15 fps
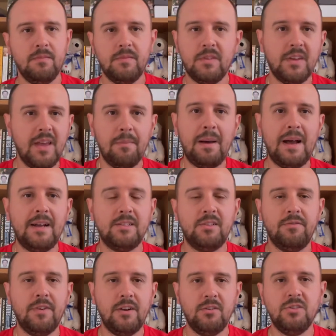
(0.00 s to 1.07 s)
to get past
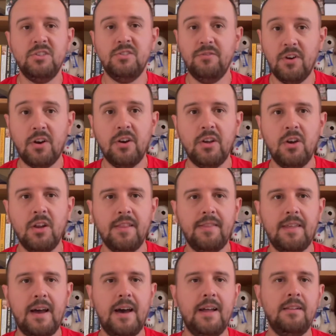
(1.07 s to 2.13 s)
defenders. He's very good at
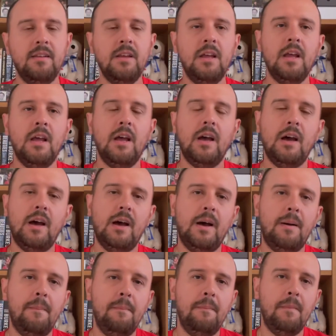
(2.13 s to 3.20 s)
that.
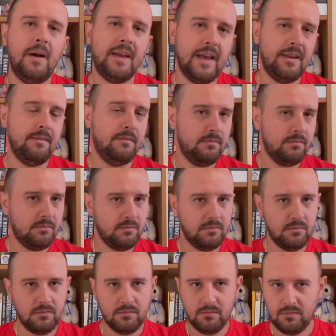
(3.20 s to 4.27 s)
Um, again,
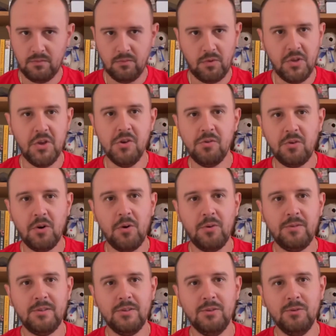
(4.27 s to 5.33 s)
when you go
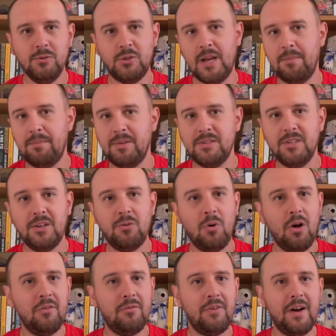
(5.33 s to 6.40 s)
to Champions League
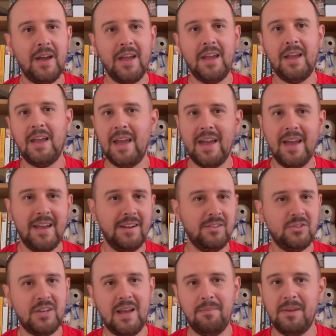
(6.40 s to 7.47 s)
qualifying and
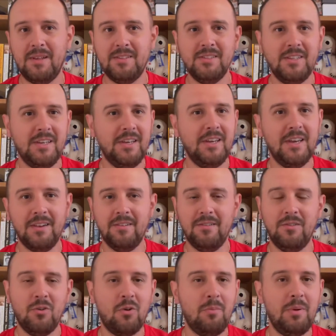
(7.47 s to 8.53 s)
Champions League and
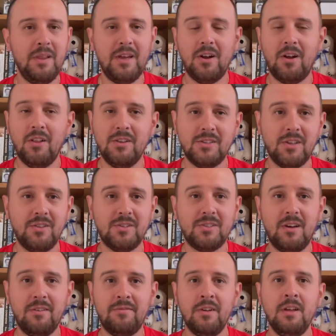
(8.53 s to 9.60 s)
Europa League and all this other
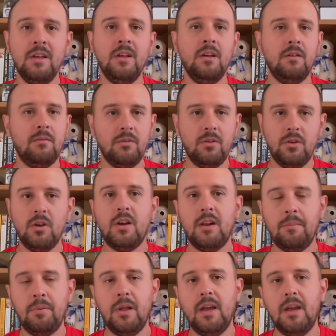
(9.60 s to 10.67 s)
stuff, you're
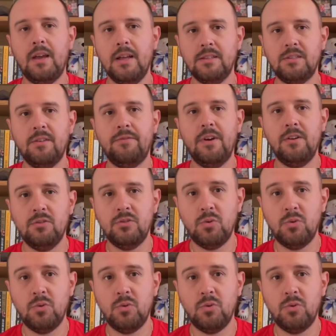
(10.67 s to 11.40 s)
going to play against defenders